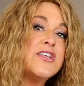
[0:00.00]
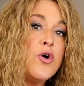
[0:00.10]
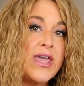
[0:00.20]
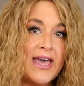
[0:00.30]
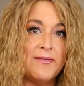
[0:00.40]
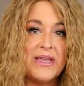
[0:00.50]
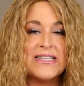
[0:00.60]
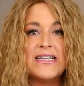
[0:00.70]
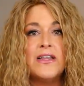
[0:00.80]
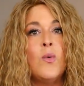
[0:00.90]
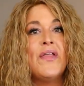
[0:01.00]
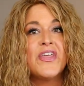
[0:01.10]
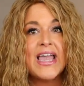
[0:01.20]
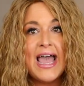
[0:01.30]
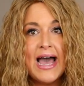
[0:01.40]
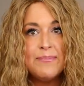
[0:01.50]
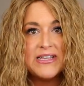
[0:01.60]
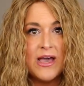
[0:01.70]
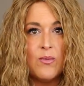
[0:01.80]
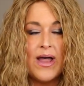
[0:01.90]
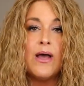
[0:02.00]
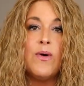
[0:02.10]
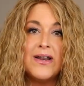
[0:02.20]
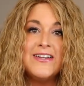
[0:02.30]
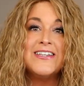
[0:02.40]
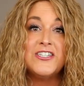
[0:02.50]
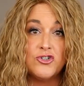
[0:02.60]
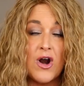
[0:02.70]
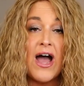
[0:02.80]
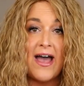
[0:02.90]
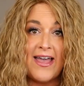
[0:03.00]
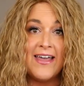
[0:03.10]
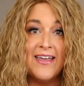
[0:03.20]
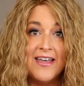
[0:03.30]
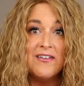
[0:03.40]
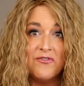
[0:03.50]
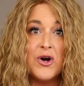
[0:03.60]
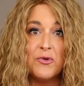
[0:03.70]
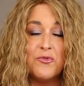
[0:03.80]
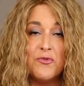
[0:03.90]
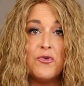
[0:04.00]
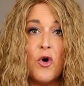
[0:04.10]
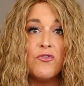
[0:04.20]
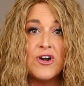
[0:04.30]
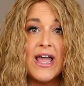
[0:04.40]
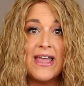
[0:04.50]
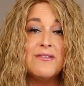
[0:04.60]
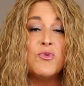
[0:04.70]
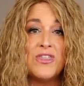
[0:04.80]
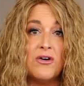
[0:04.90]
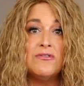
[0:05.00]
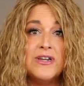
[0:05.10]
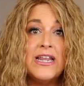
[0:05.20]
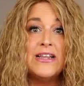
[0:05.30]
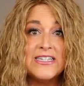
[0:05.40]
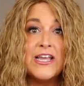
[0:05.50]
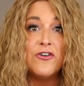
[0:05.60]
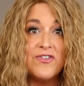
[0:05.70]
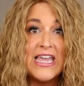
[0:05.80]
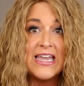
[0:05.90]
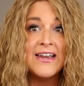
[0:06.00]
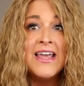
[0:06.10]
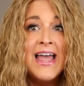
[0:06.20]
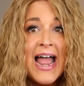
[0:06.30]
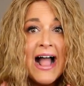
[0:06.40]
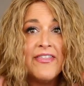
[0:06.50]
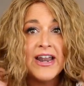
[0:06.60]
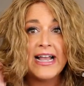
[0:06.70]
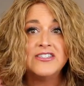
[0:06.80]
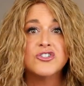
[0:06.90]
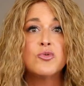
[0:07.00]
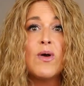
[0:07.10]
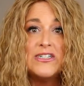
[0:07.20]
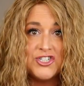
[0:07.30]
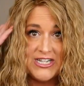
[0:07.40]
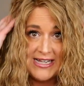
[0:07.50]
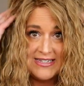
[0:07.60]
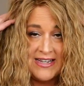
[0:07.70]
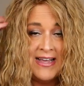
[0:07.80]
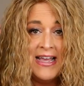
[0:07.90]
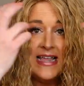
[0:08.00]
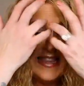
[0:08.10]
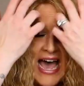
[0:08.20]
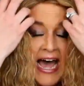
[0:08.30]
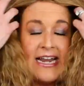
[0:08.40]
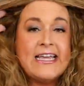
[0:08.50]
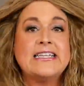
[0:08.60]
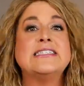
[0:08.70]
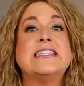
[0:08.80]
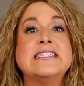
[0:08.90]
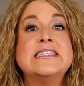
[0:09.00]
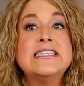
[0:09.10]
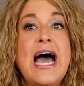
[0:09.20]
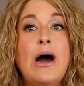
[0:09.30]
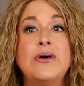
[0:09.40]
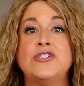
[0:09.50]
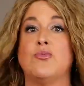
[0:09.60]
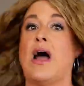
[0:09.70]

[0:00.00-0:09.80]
soak it because I didn't want the cap to get wet. I wanted it to dry for overnight without needing to intervene. And then I scrunched it. This is how it